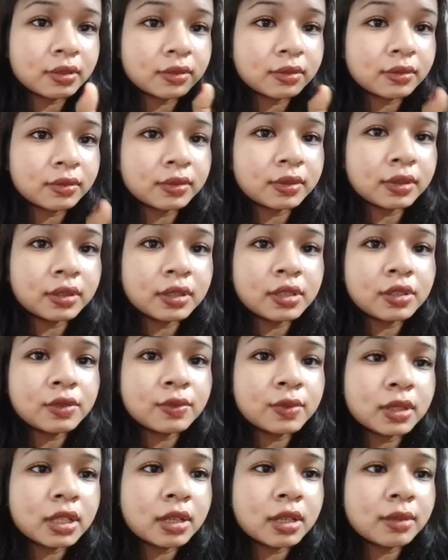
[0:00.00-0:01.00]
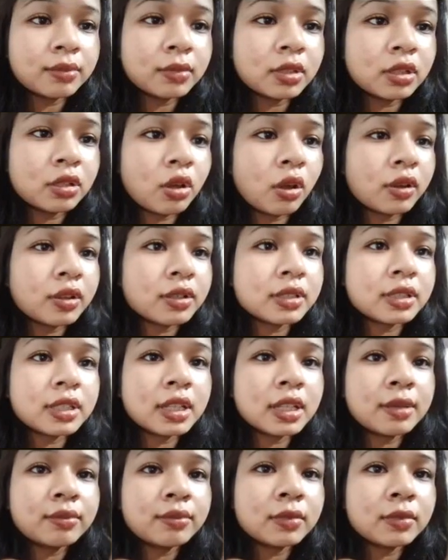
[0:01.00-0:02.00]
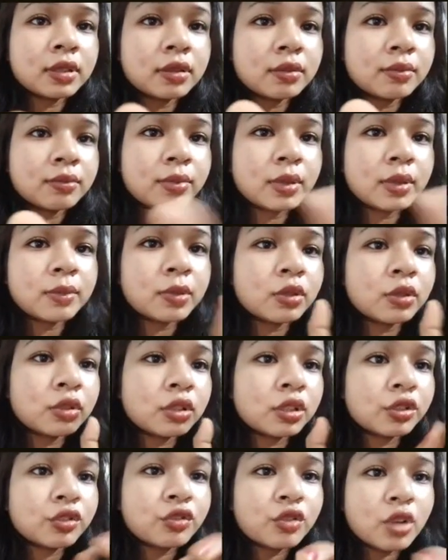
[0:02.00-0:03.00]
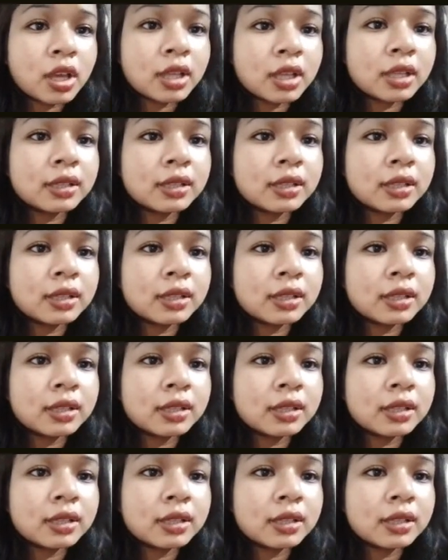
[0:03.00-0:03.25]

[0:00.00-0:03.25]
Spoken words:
This will come, the lawyer's name, people on the trial,